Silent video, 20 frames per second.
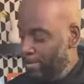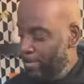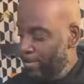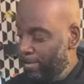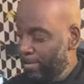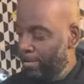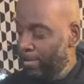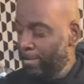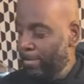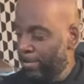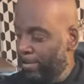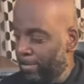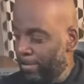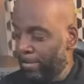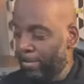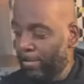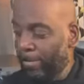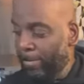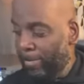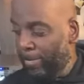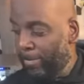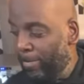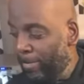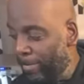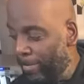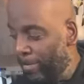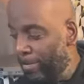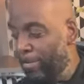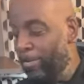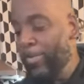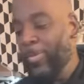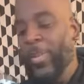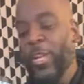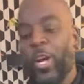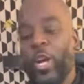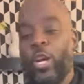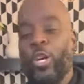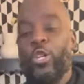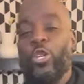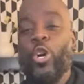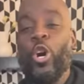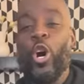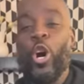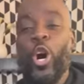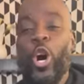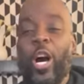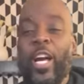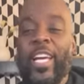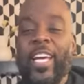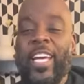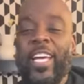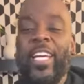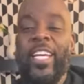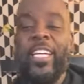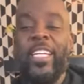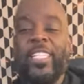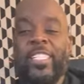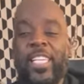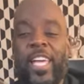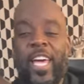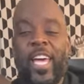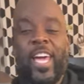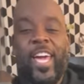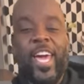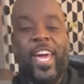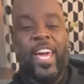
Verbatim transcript: Mm, mm, mm, you're easy.